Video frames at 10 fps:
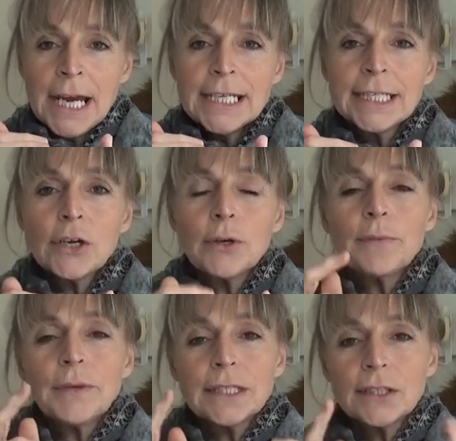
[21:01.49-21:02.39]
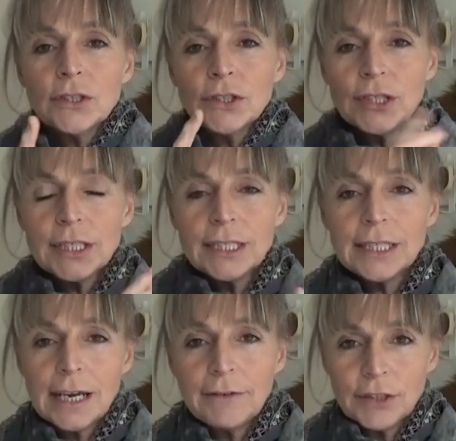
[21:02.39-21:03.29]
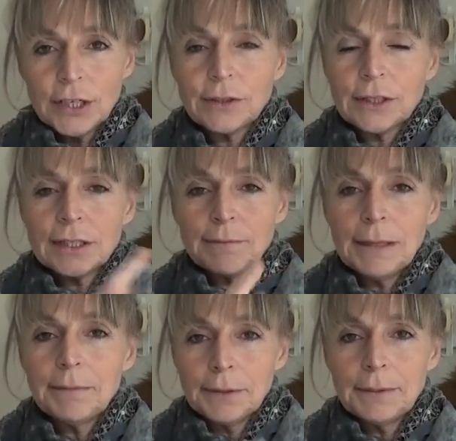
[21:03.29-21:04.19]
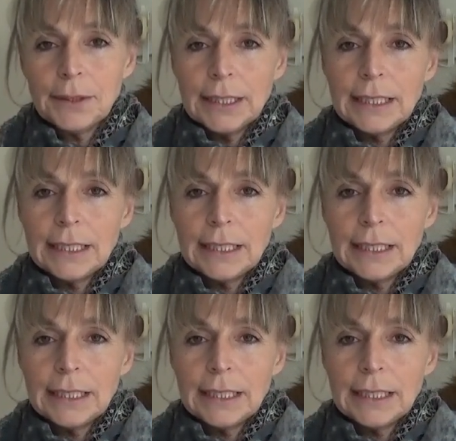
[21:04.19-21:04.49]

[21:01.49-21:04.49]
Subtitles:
So it's not just the slave tokens that people are putting